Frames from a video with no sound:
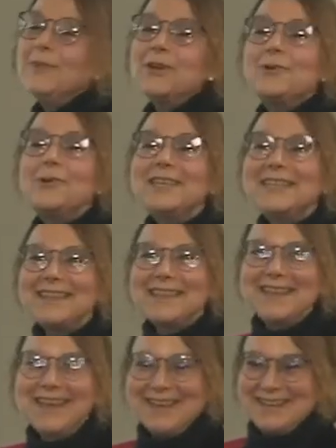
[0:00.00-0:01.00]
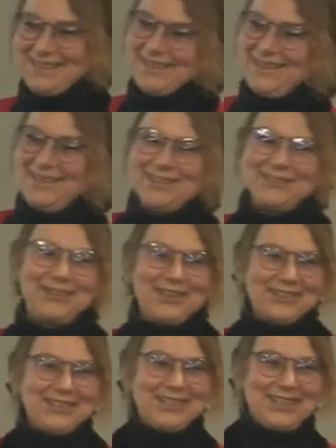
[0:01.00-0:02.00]
to be a quiz at the end on this
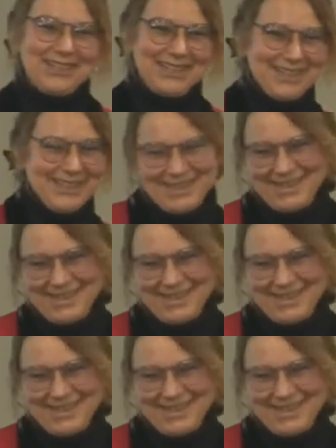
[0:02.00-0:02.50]
flow chart.